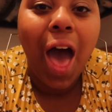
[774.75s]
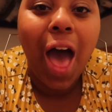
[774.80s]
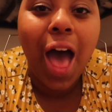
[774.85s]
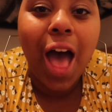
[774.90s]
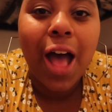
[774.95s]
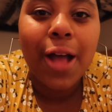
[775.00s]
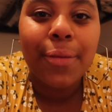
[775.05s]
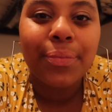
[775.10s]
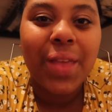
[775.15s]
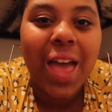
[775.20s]

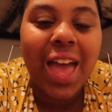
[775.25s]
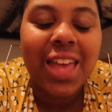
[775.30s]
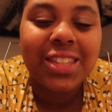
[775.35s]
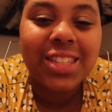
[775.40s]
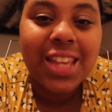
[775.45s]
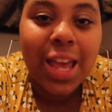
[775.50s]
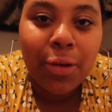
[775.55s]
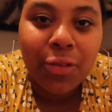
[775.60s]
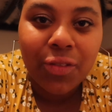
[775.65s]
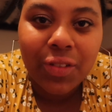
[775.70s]
Um, and
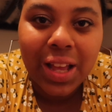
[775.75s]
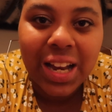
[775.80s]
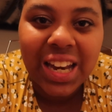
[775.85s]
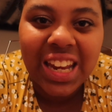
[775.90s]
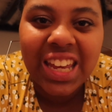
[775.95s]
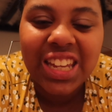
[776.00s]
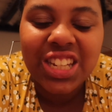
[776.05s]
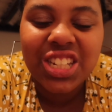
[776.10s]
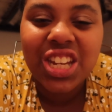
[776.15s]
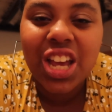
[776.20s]
same with
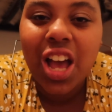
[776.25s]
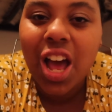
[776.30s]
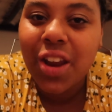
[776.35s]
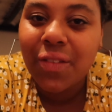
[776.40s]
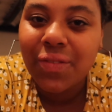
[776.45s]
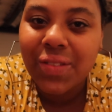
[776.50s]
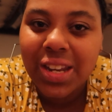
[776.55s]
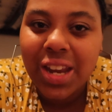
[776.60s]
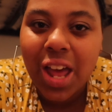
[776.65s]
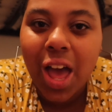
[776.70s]
Colleen, she kind
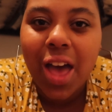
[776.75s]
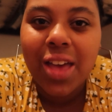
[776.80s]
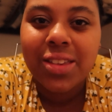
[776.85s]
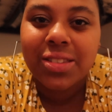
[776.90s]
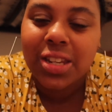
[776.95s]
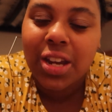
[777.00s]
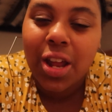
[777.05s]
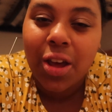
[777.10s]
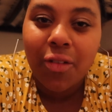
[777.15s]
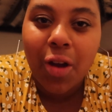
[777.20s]
of did
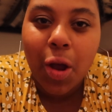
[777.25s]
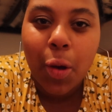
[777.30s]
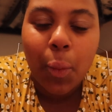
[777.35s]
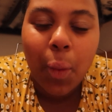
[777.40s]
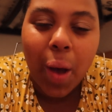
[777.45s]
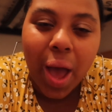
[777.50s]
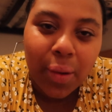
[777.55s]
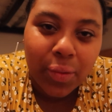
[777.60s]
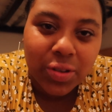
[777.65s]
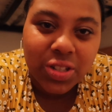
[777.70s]
hers in her own
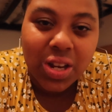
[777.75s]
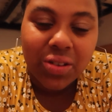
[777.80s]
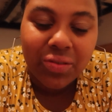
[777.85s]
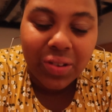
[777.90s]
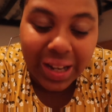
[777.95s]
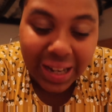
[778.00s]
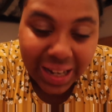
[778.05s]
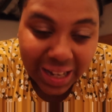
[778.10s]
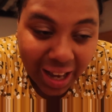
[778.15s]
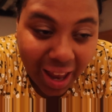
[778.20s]
way which I
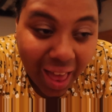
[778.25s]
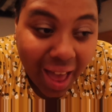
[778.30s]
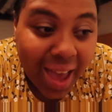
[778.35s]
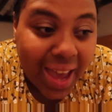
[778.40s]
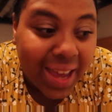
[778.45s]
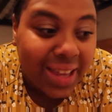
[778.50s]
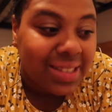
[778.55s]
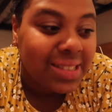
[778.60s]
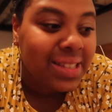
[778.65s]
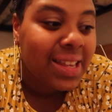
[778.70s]
really
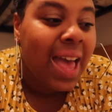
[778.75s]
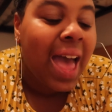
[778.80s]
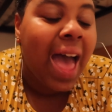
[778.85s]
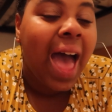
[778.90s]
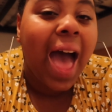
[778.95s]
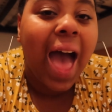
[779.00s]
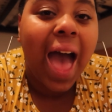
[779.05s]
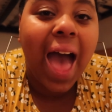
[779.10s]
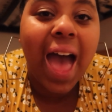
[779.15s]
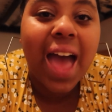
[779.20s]
liked.
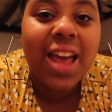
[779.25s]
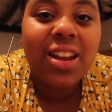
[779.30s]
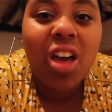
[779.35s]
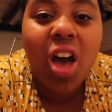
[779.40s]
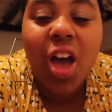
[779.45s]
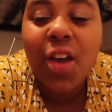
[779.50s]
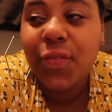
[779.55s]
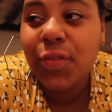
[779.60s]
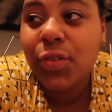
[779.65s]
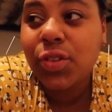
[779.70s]
And
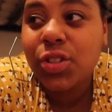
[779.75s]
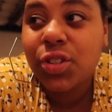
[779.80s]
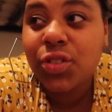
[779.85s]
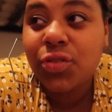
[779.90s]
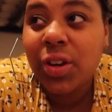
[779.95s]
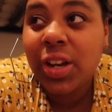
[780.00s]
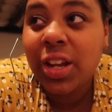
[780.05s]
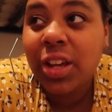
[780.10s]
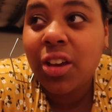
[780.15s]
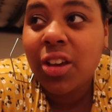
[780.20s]
I thought she
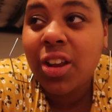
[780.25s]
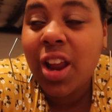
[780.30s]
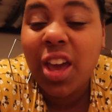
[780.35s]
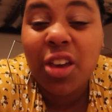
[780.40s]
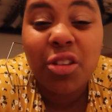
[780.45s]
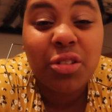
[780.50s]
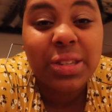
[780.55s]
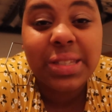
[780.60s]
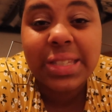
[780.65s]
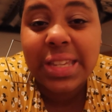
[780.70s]
was really good. I
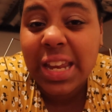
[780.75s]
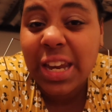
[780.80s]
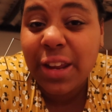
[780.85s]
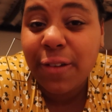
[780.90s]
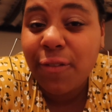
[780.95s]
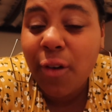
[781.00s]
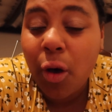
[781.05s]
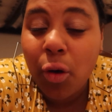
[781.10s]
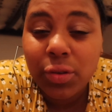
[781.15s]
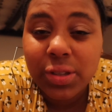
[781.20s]
couldn't see any
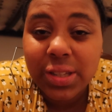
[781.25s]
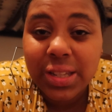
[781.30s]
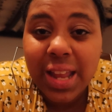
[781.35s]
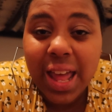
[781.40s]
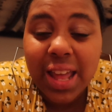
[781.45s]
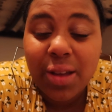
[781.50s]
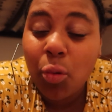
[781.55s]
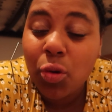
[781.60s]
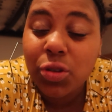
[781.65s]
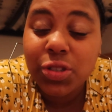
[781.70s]
fault in
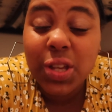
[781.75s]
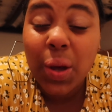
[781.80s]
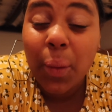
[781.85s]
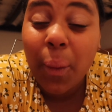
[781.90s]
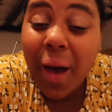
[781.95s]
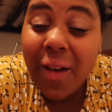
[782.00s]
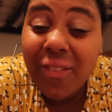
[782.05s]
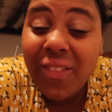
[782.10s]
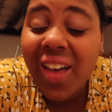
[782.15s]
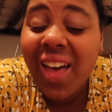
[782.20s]
there
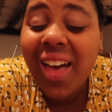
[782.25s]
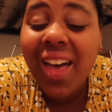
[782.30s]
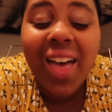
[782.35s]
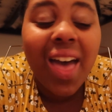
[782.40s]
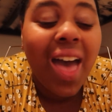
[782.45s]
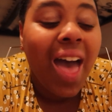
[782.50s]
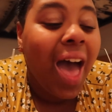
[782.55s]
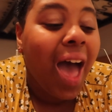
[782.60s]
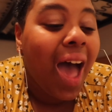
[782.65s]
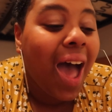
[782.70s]
whatsoever.
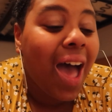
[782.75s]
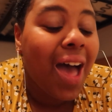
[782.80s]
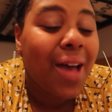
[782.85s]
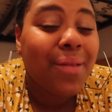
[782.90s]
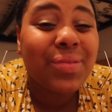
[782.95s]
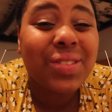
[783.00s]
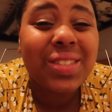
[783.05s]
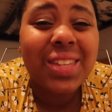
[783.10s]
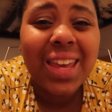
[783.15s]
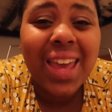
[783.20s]

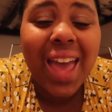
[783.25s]
Um, so